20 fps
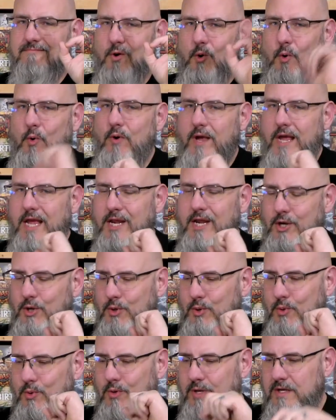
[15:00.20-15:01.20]
Okay,
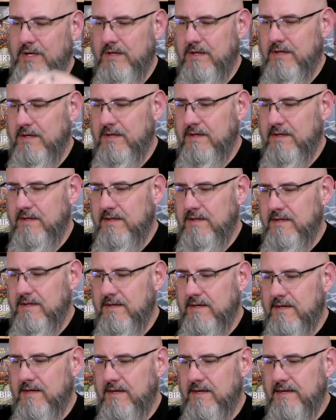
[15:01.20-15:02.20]
dude.
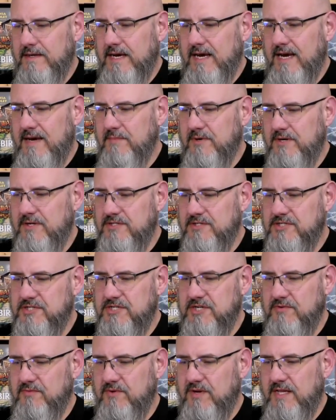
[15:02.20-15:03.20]
Nah, I'm good. Just
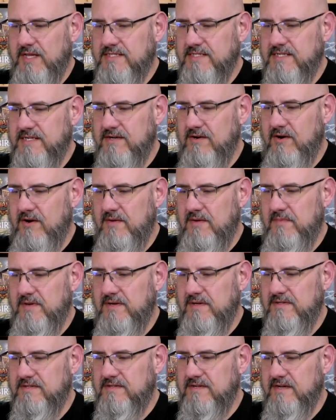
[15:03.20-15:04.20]
didn't realize it had already been
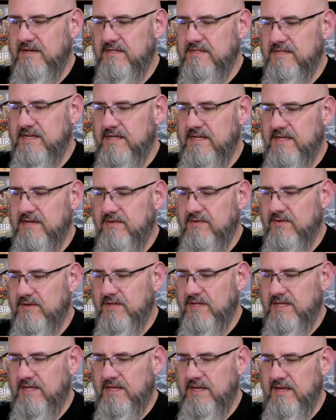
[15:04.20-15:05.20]
discussed. I didn't
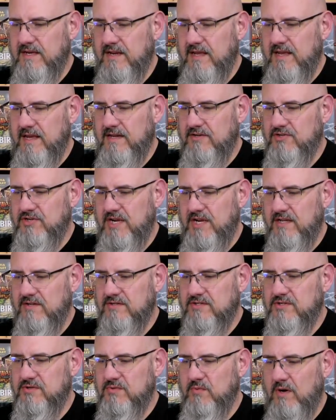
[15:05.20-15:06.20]
really get a chance
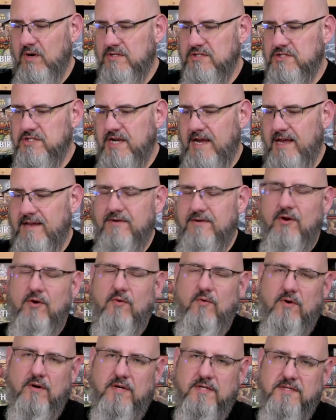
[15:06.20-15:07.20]
to watch chat. No
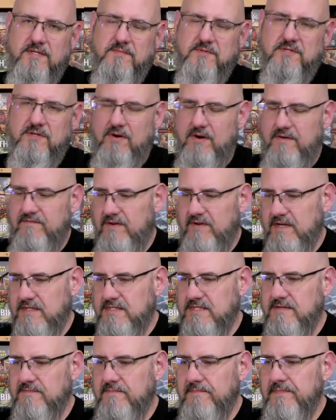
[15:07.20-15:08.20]
worries. I'm sorry,
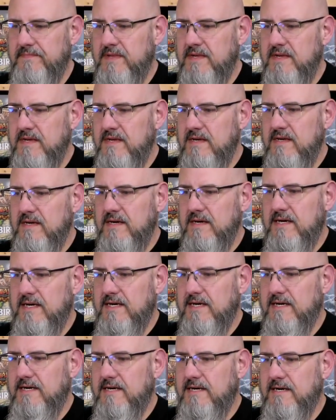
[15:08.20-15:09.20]
Vanessa.
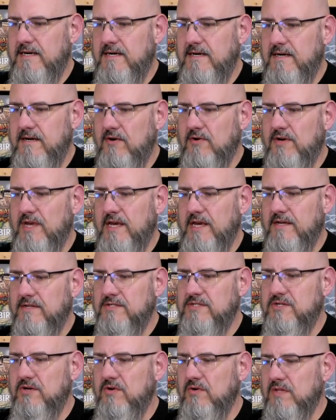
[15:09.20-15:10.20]
Okay,
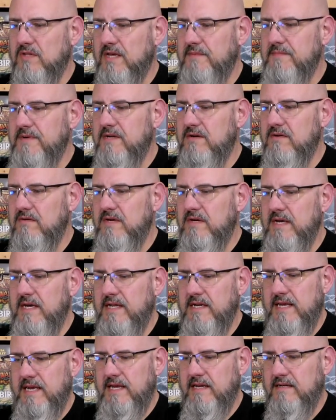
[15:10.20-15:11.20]
so let me go
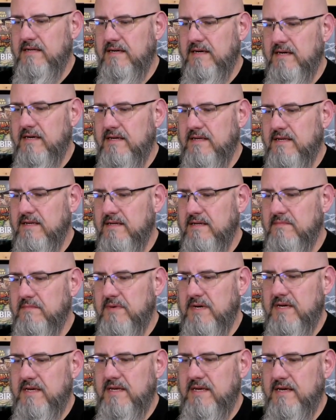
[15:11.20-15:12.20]
ahead and get
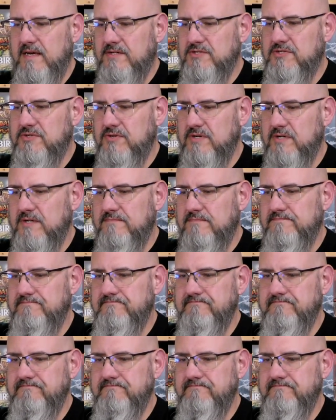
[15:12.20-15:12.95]
my extra